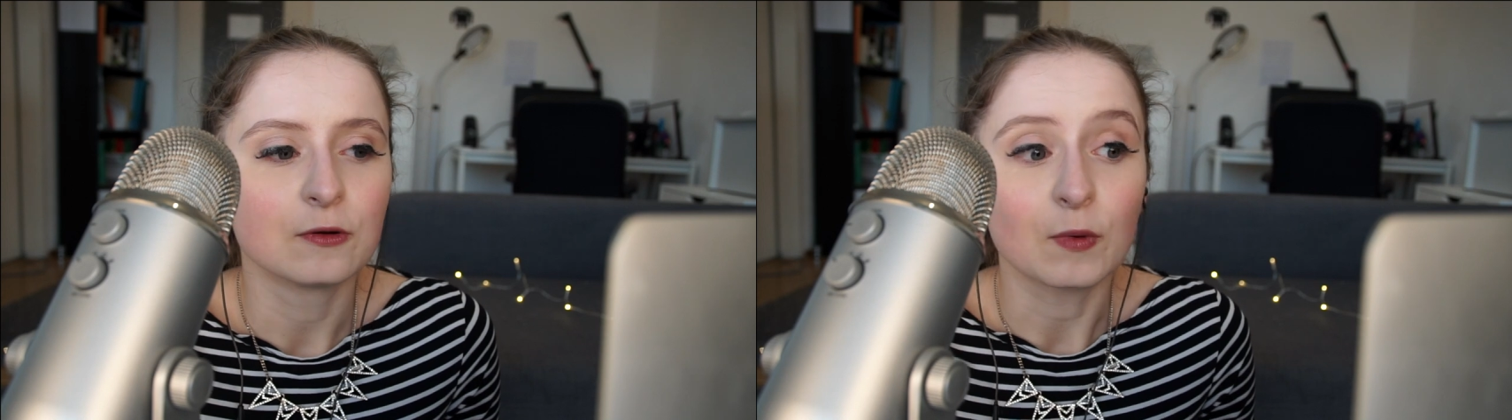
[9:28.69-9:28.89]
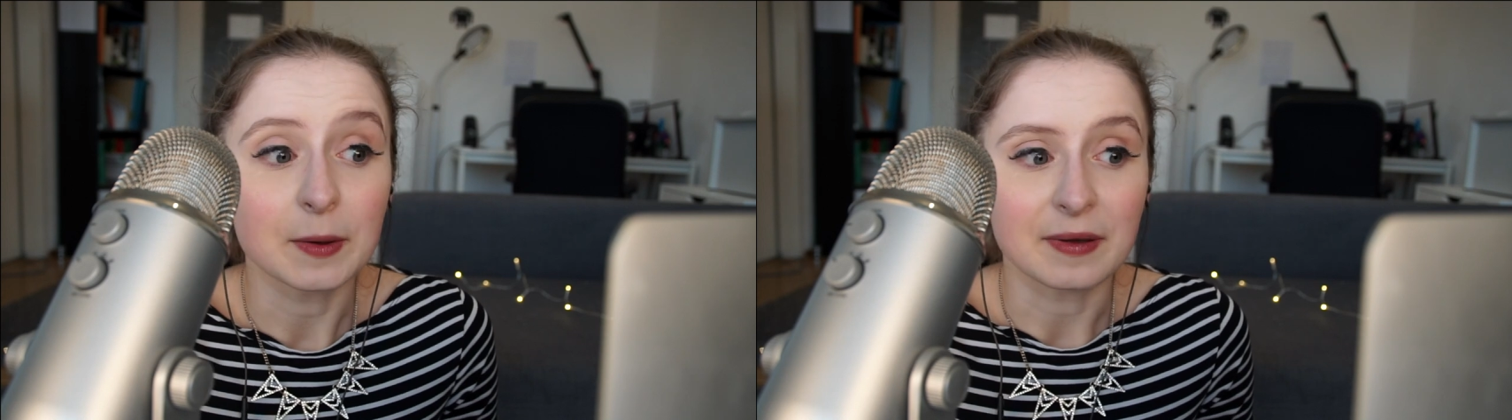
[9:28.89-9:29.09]

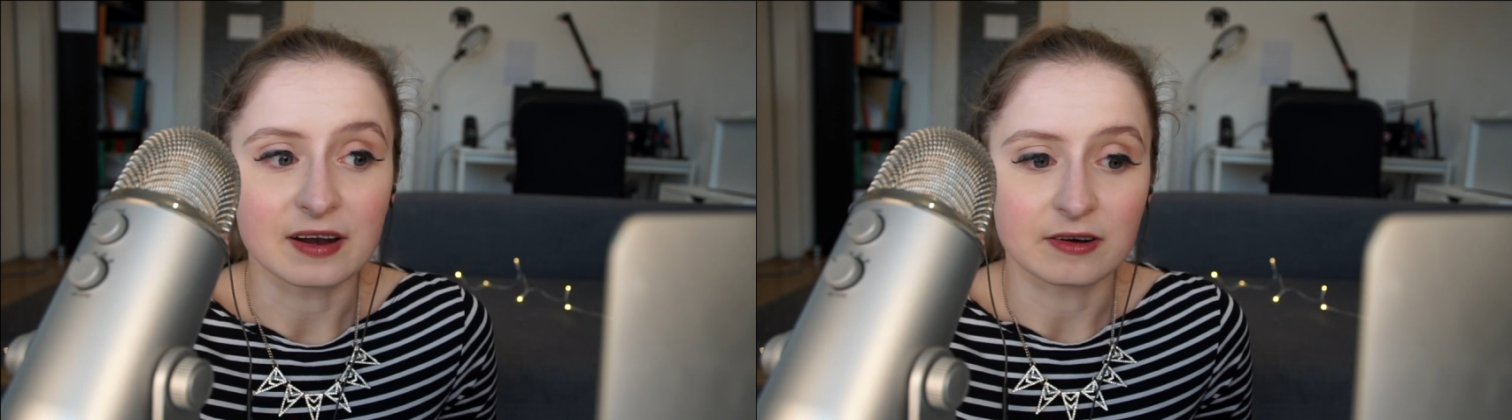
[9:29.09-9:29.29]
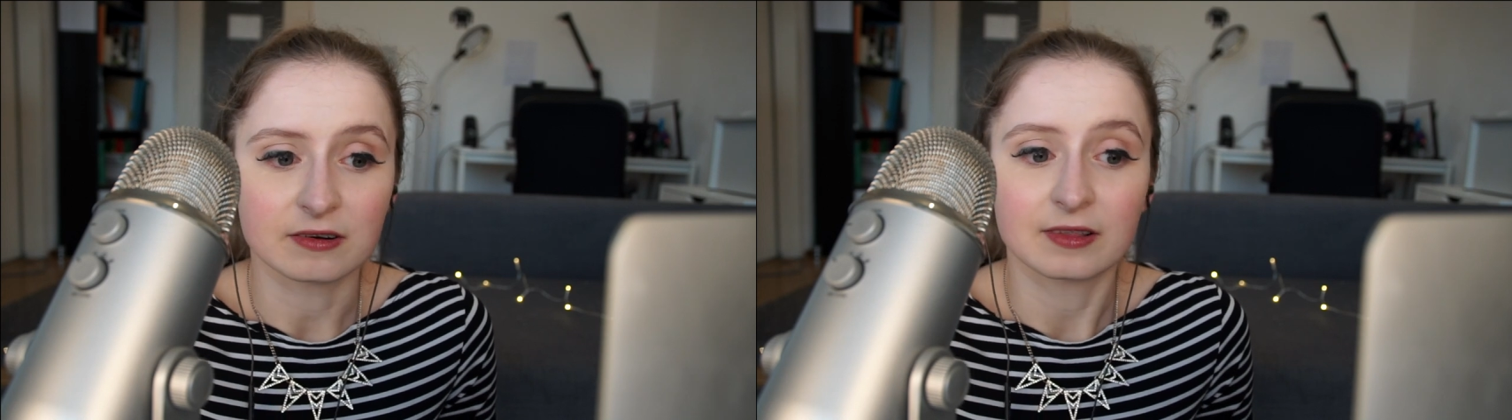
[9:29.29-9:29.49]
way
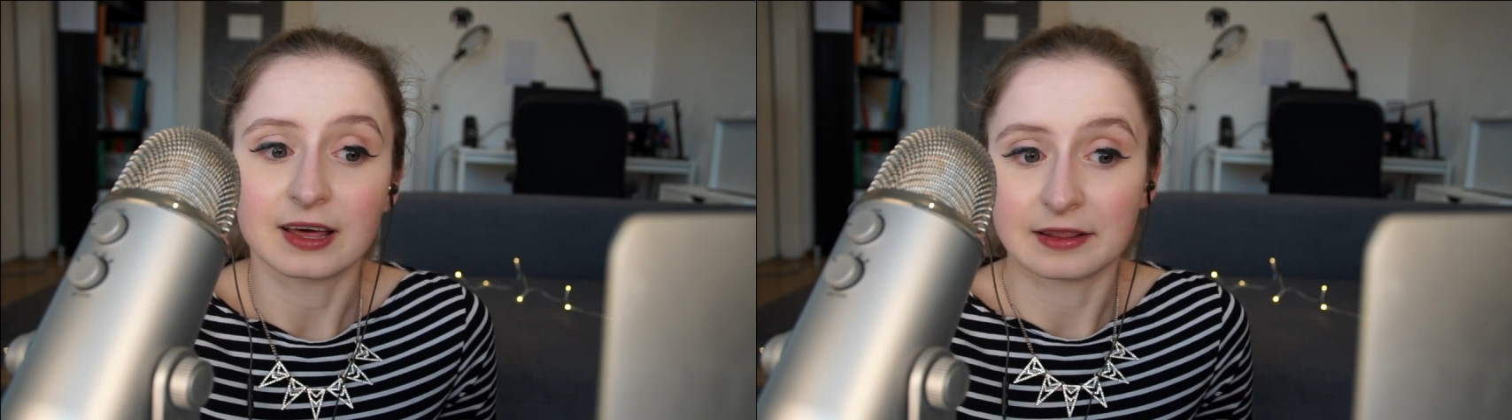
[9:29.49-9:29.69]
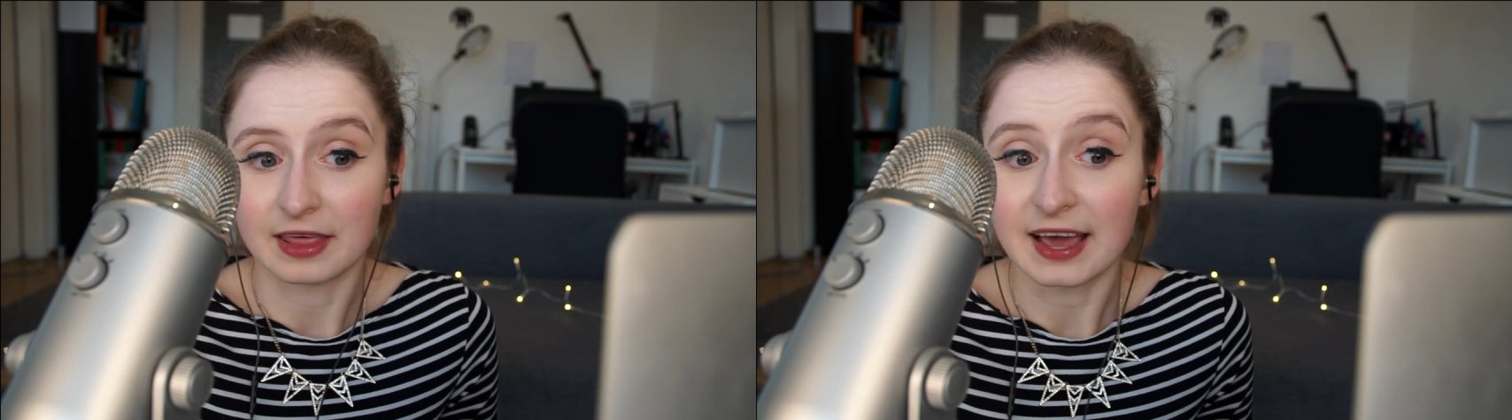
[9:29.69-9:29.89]
better
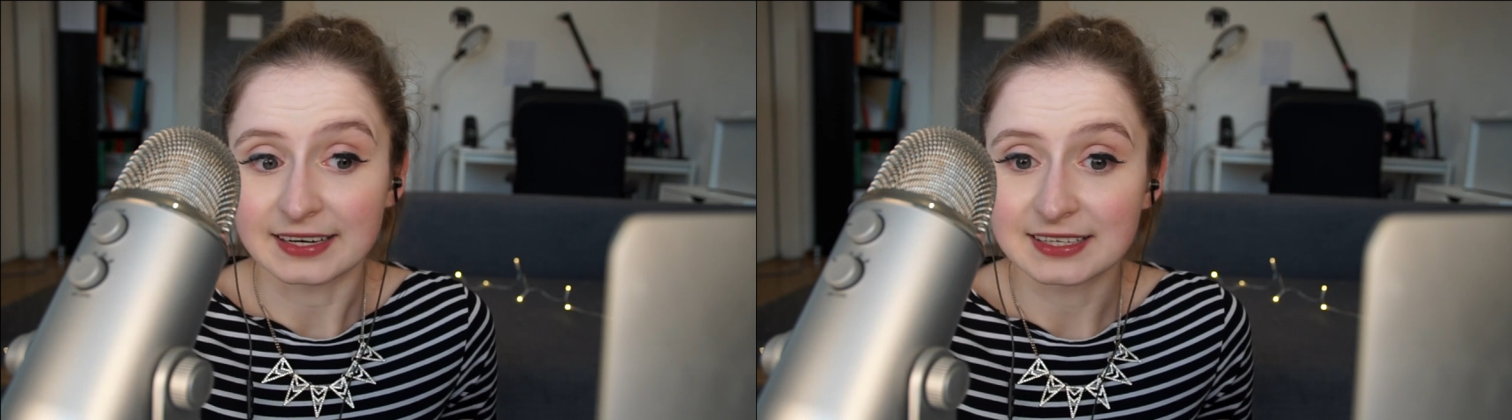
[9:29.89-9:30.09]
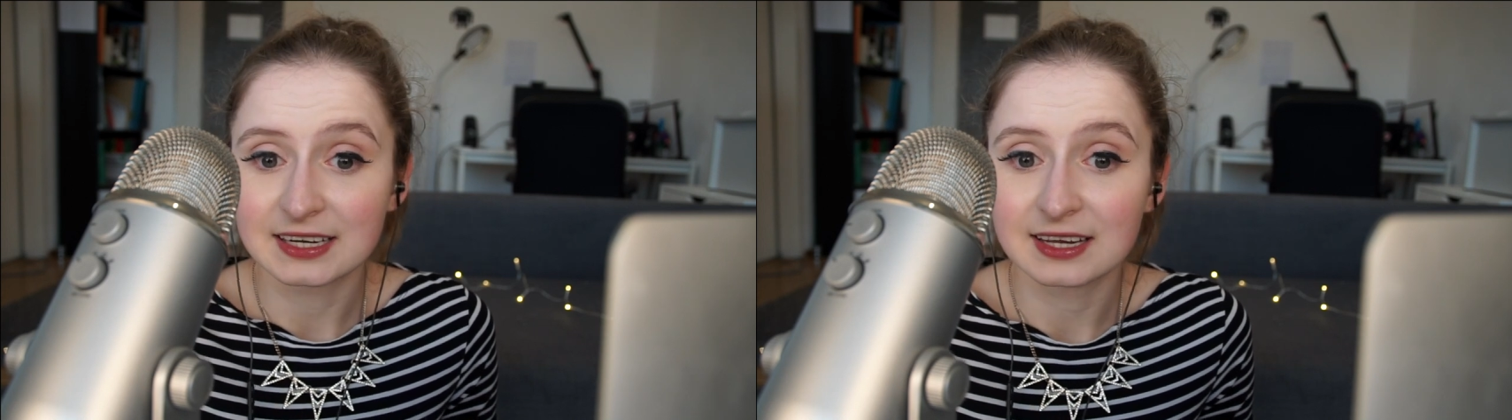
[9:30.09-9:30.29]
than
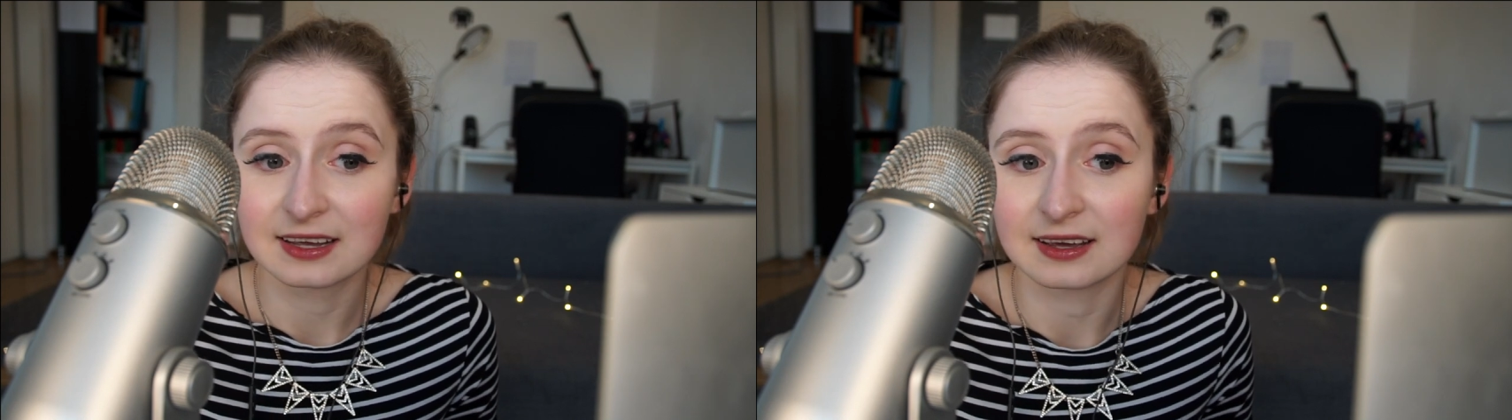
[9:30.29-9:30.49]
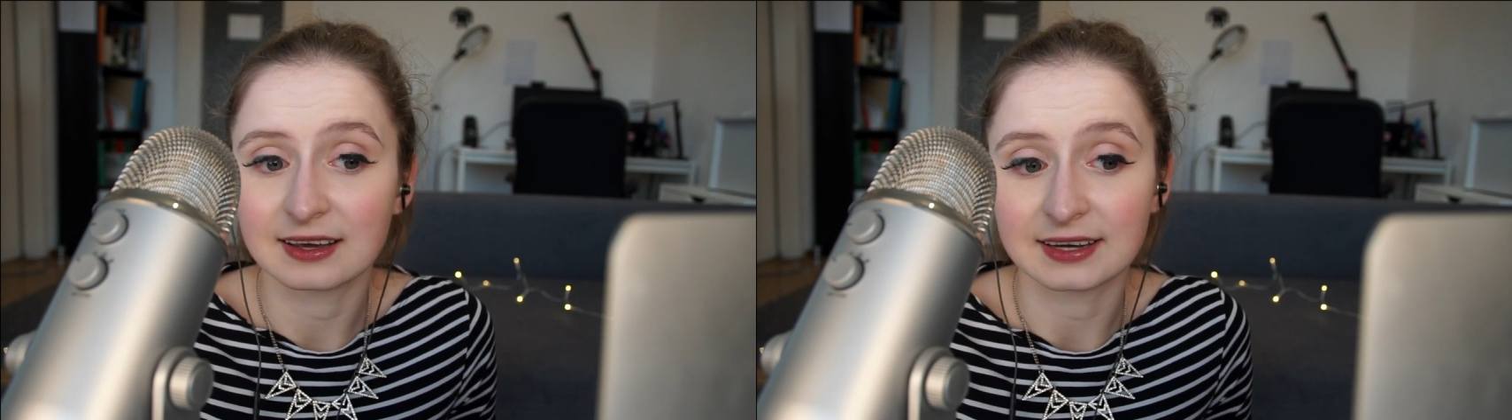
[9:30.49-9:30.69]
that.
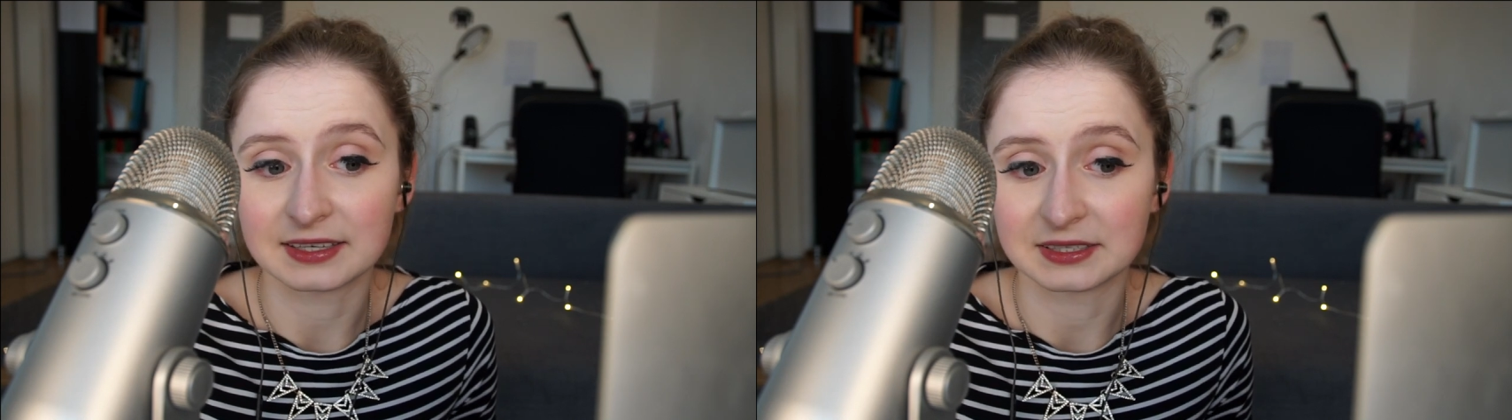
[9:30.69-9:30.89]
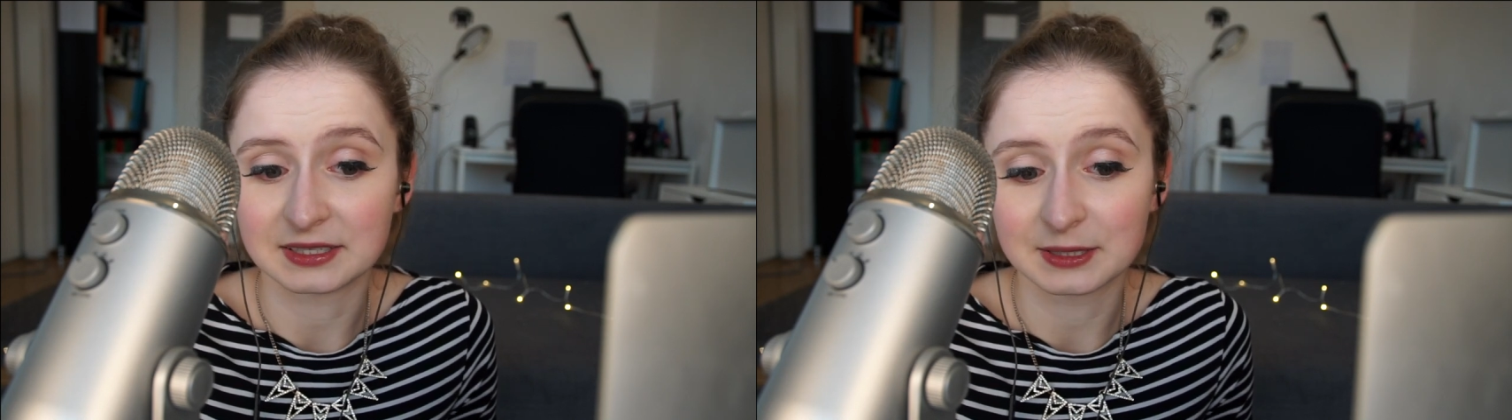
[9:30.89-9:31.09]

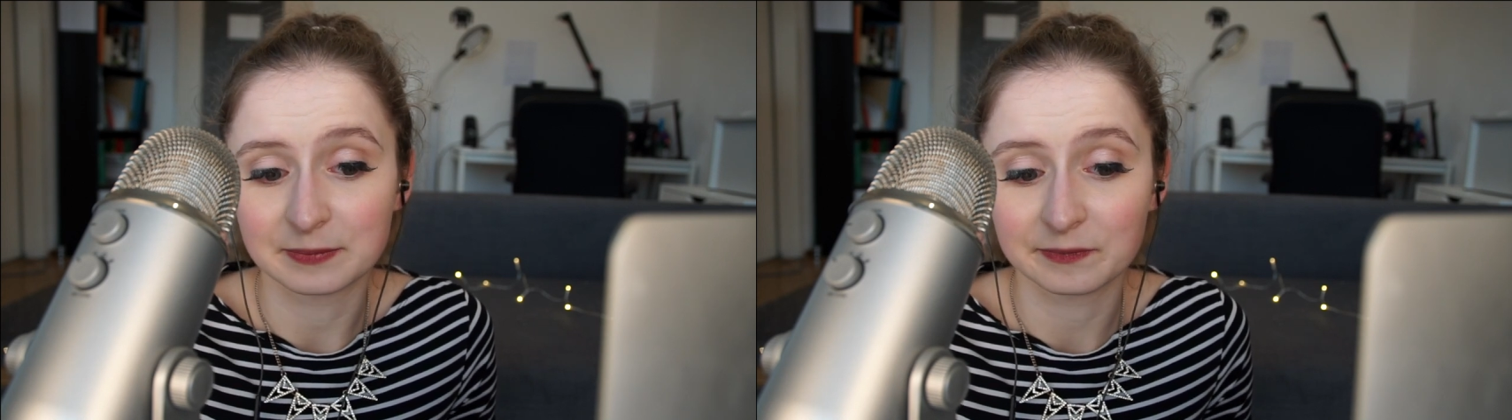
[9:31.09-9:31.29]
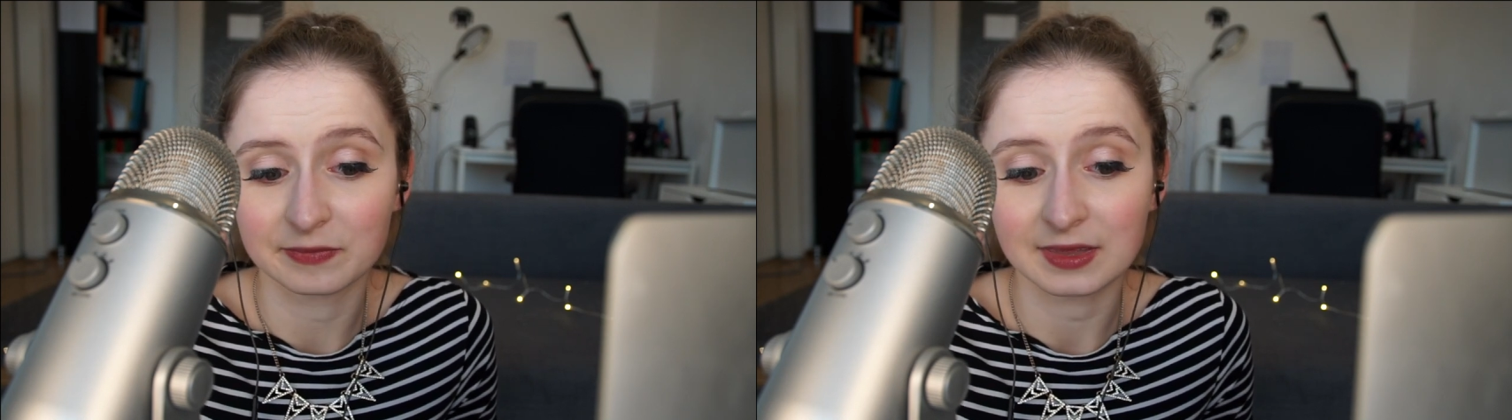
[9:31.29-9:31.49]
And
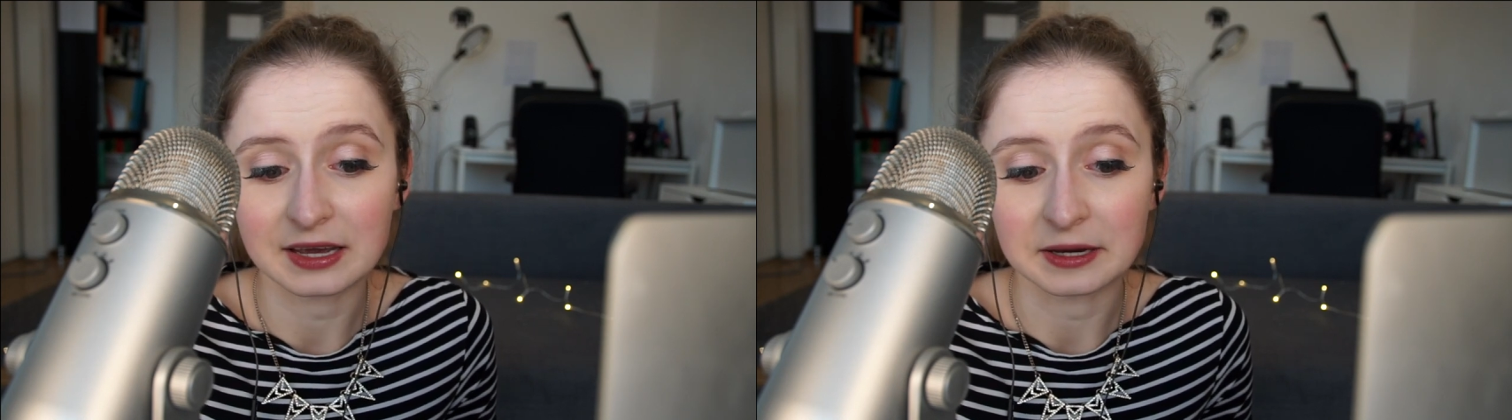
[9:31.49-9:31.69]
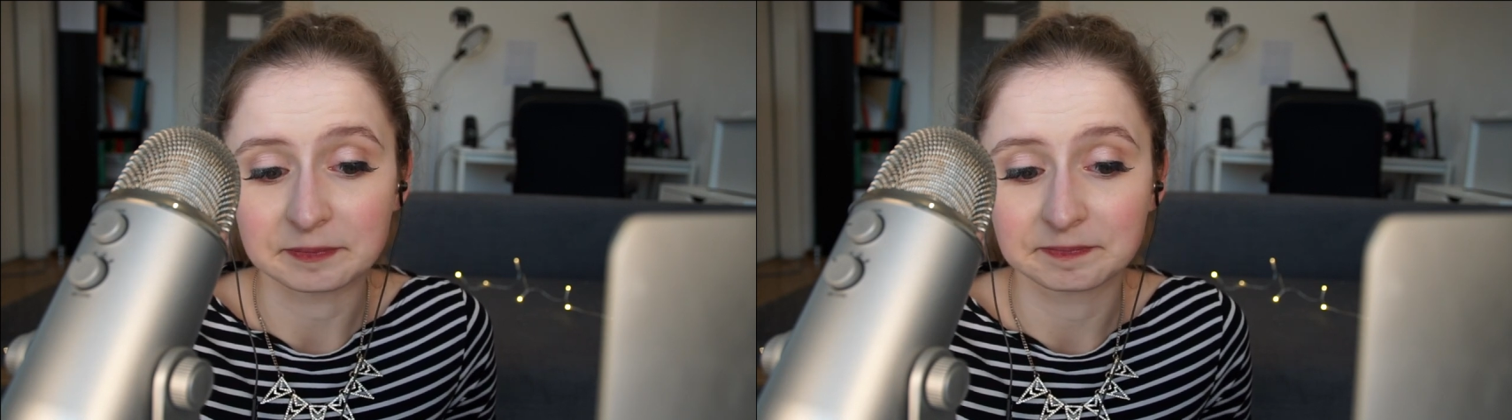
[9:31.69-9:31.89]
yeah,